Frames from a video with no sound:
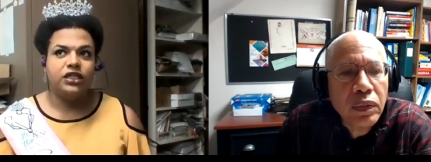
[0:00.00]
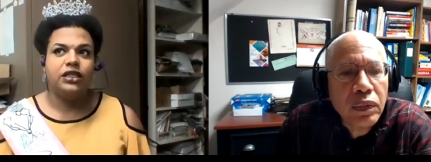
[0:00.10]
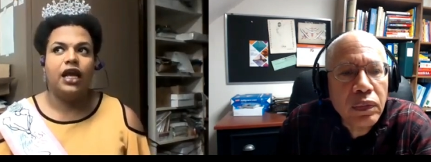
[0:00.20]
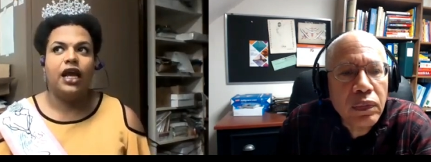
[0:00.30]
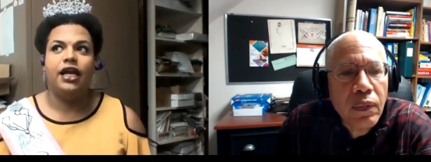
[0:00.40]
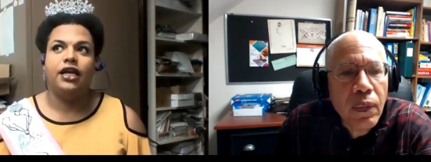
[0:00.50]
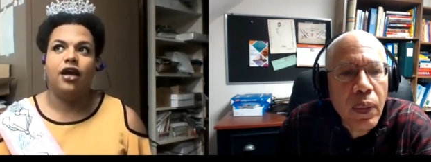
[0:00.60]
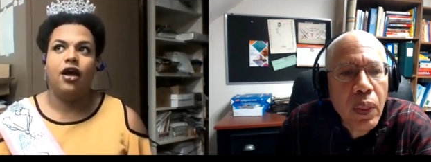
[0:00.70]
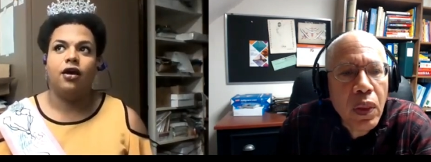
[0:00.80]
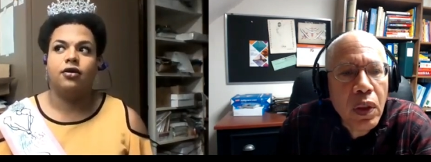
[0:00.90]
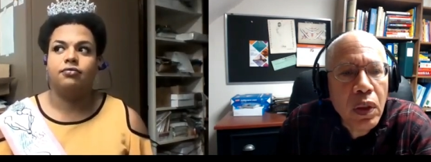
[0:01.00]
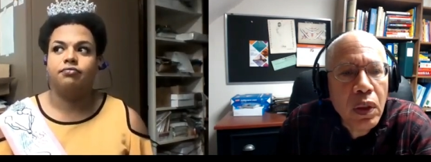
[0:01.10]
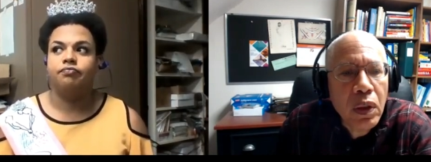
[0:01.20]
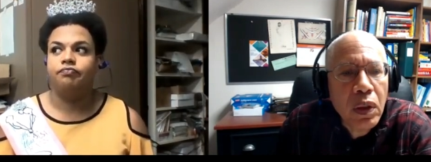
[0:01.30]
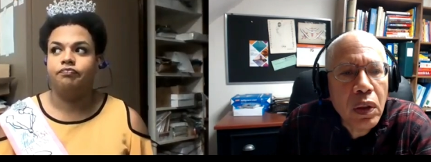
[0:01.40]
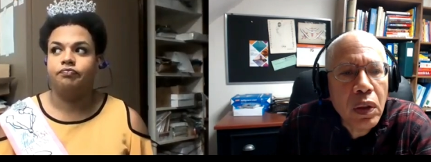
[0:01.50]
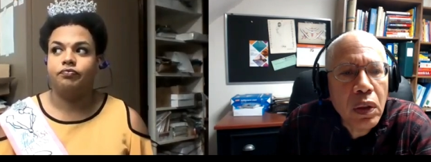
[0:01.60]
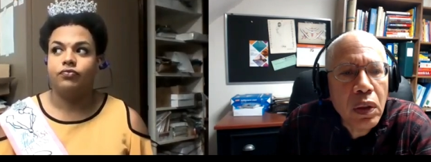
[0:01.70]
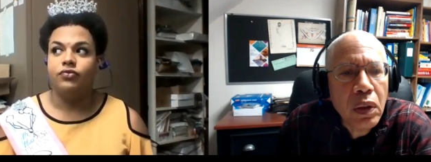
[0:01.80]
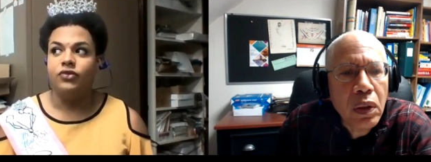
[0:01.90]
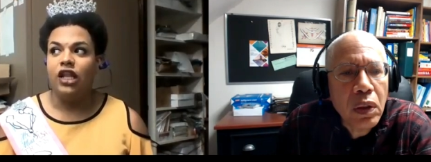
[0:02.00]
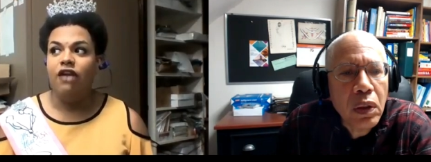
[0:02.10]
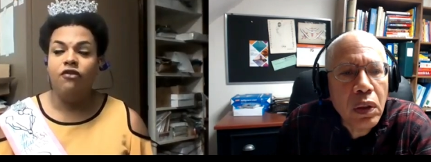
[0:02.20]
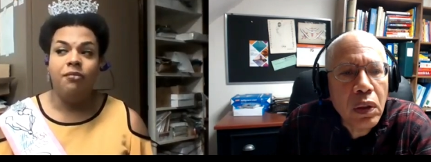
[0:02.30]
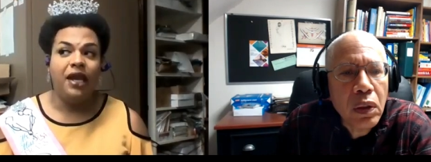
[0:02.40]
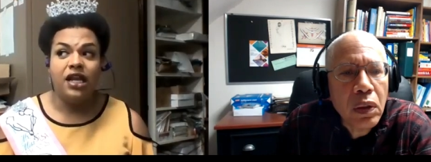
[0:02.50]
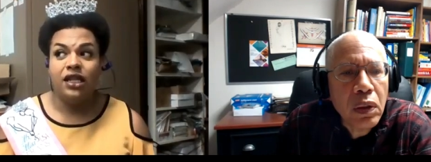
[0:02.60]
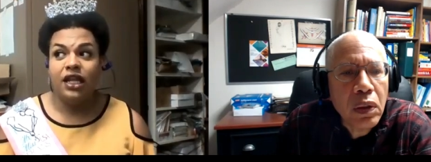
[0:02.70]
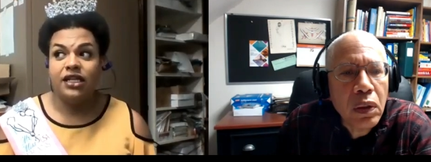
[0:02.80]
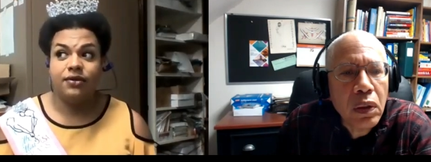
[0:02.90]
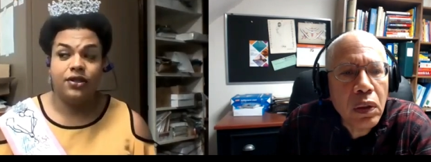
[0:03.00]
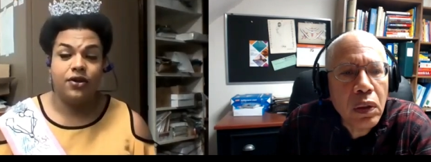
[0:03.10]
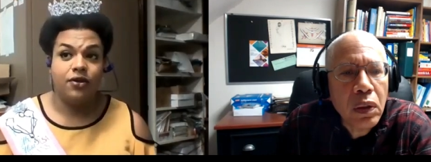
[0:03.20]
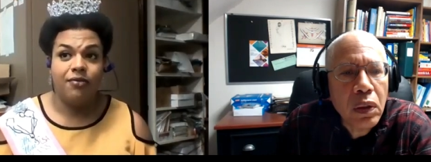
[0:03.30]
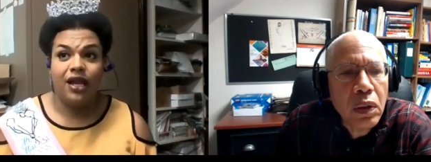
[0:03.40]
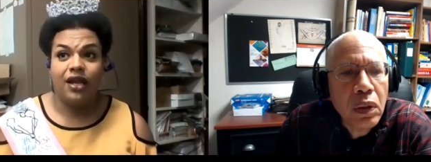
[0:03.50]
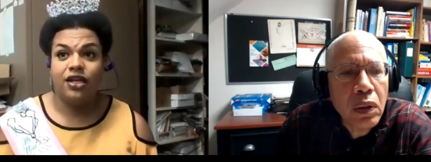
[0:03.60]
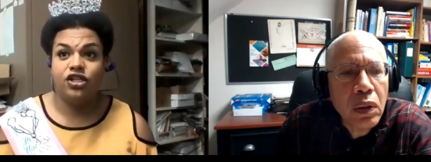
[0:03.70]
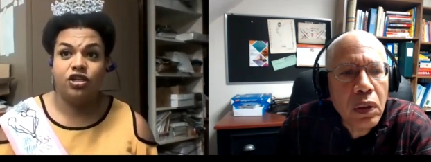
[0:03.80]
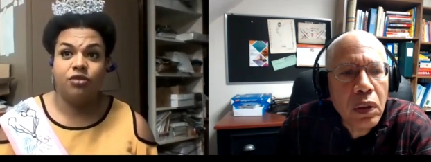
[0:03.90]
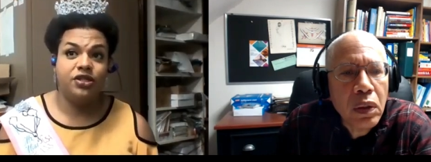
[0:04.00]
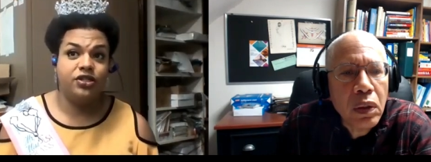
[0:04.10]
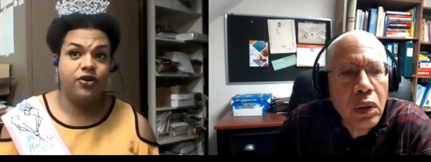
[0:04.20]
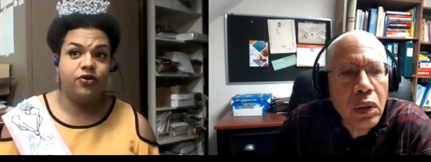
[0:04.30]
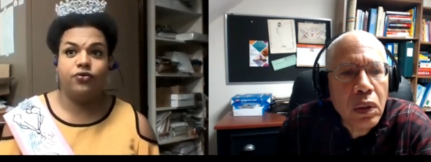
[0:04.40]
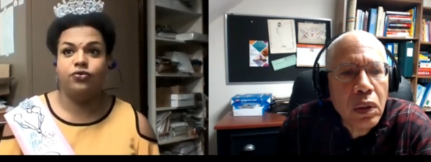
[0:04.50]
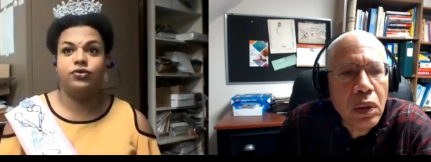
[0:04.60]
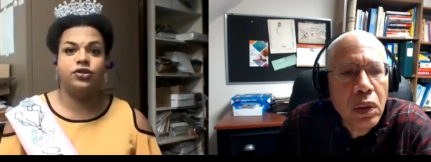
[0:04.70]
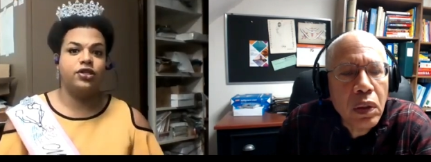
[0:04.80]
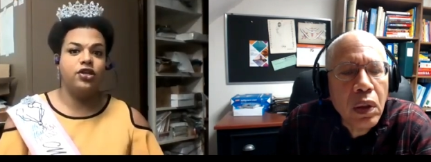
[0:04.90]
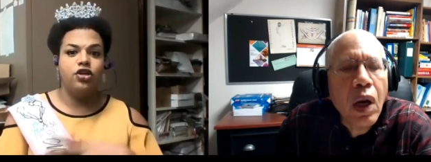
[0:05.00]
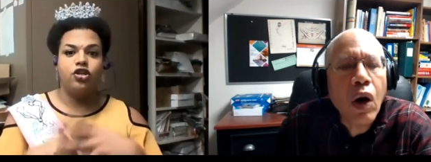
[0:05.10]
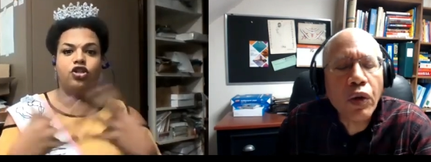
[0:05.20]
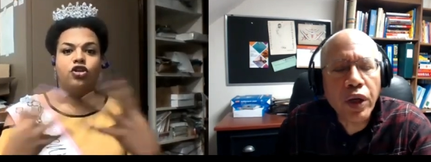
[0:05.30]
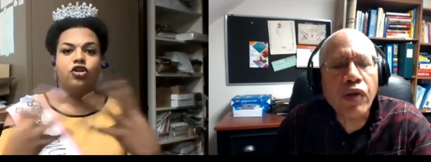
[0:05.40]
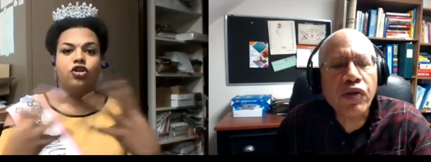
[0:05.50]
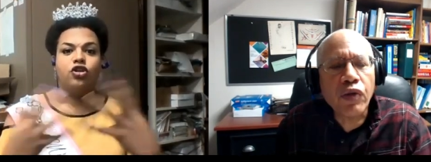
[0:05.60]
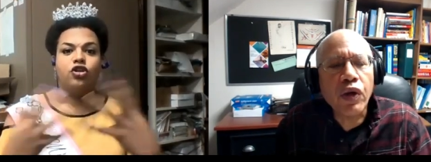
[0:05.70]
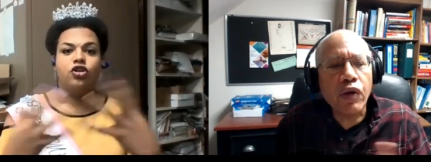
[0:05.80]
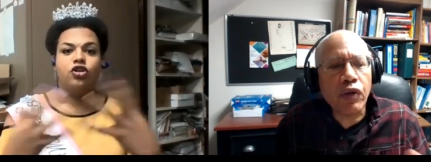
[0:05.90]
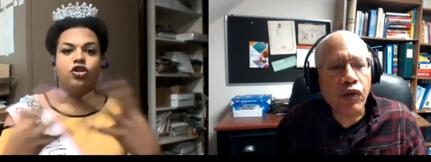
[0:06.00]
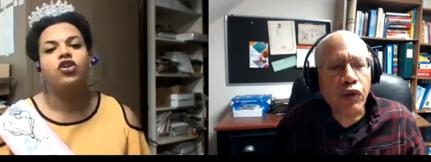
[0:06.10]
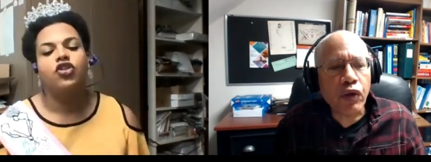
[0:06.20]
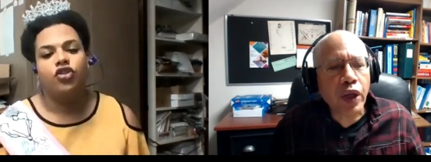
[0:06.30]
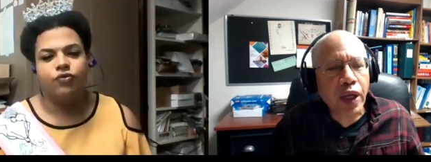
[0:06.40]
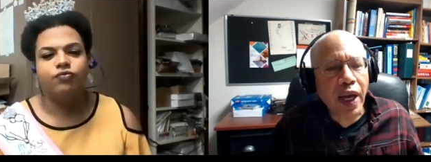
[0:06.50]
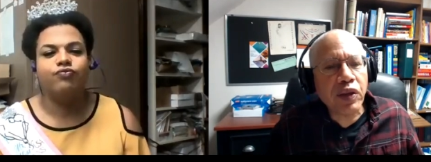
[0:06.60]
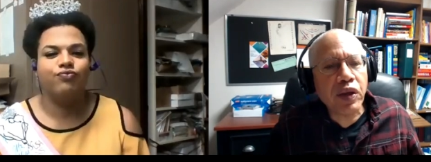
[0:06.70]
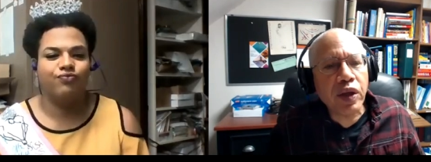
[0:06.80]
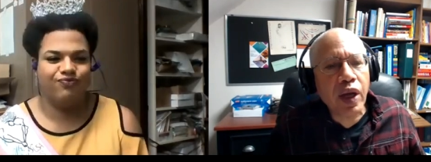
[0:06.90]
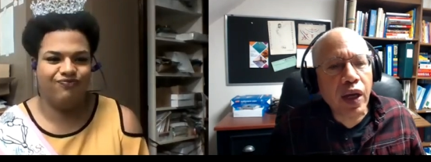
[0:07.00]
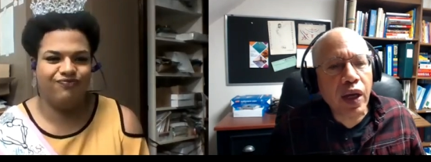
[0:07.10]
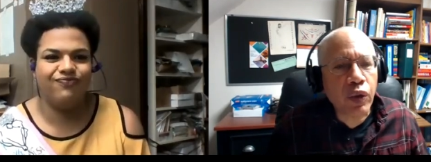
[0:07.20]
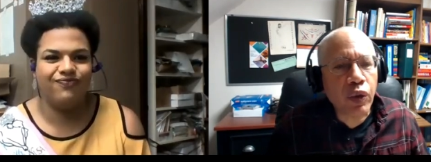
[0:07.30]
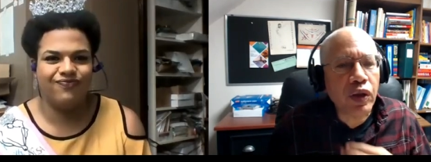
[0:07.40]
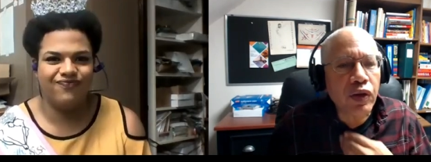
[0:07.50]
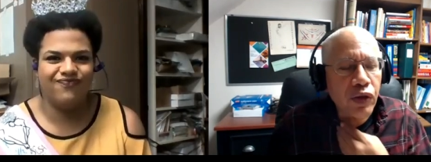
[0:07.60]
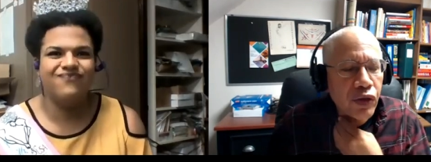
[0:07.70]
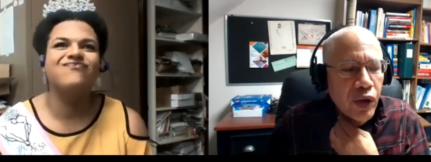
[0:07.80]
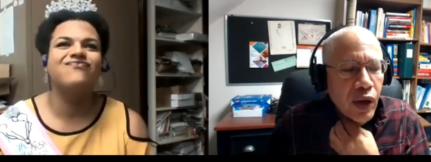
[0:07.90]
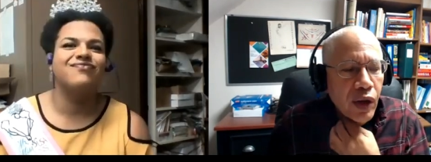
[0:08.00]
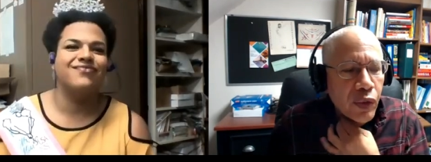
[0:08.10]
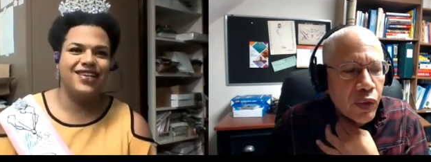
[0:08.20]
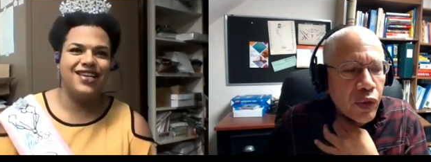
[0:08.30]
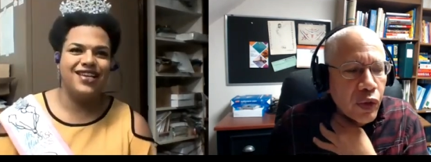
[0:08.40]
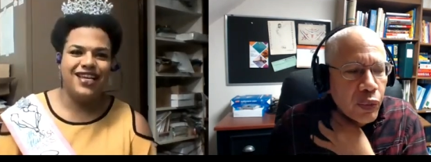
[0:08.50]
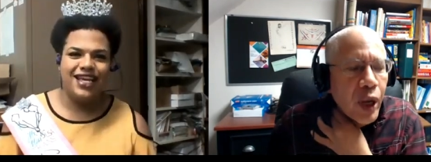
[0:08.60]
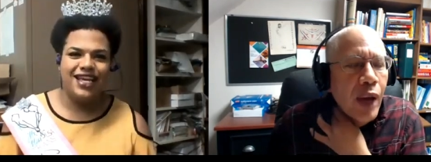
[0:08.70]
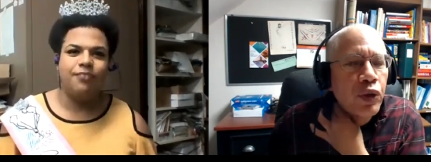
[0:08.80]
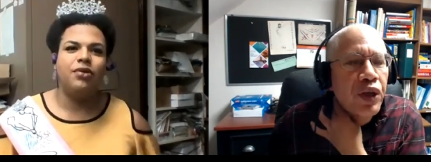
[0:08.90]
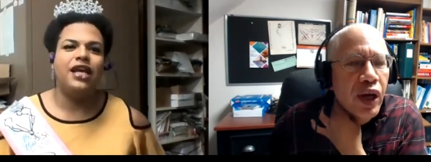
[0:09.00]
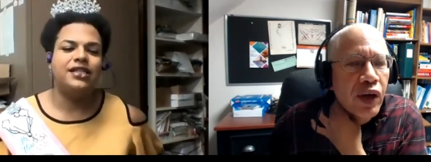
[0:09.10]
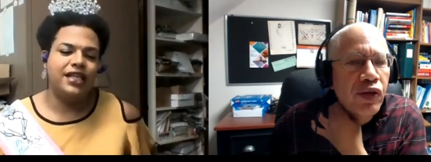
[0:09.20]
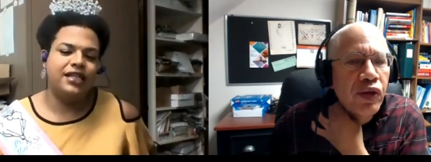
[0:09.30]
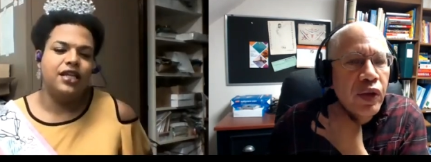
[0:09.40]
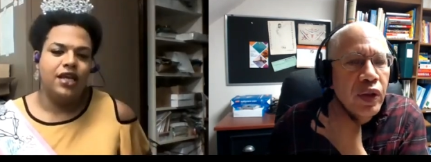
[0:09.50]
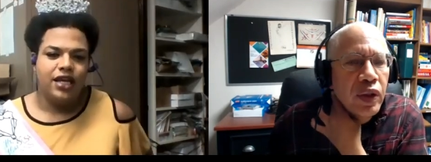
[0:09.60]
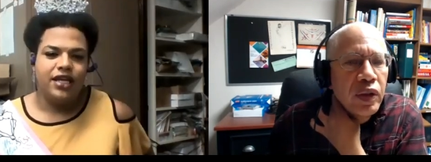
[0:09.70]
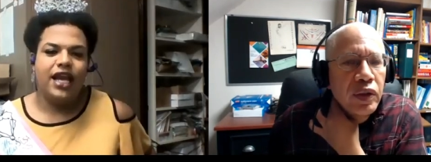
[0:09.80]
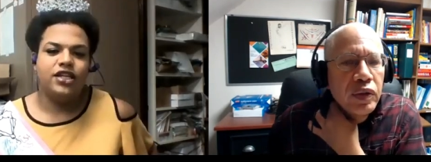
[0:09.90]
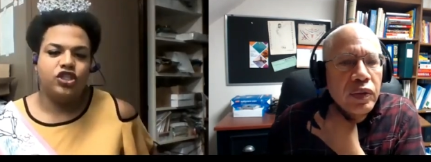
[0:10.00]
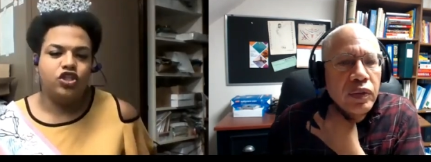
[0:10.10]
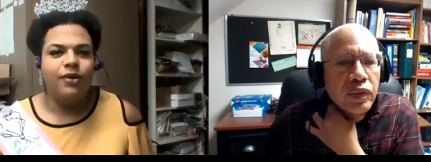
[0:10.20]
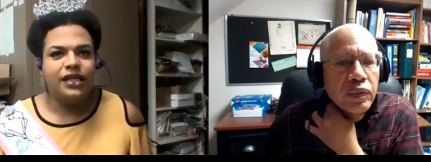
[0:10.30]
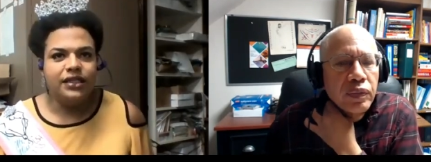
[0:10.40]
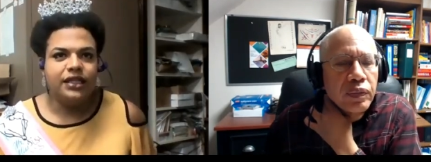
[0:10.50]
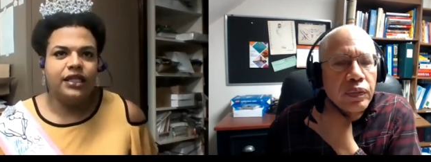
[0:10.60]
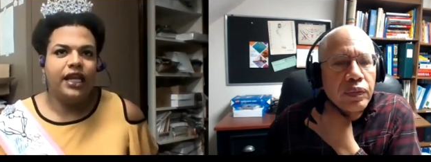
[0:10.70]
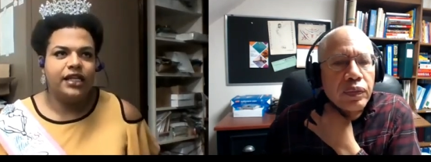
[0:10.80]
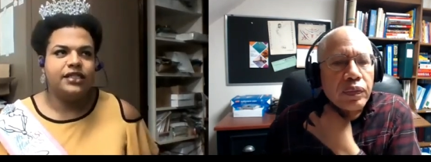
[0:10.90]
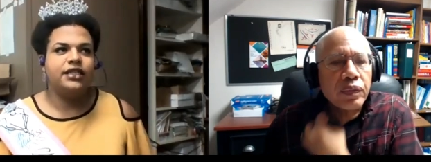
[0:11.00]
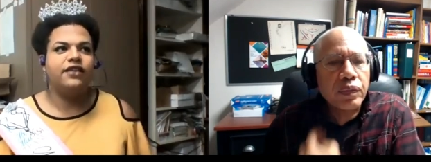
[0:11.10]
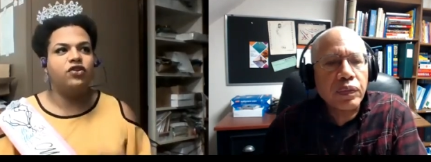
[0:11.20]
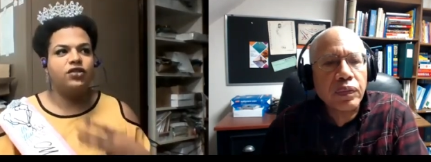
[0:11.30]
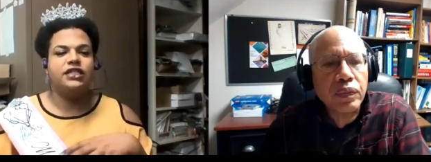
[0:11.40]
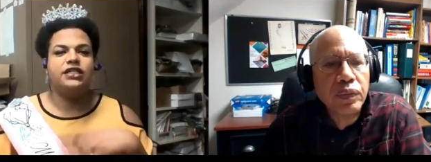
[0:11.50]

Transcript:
Speaker 1: like, um, "If a man lays with another man, he shall be stoned." okay, so
Speaker 2: they're they're sort of like anti-gay religious uh, yeah, Bible texts.
Speaker 1: yeah, so basically, it's the verses that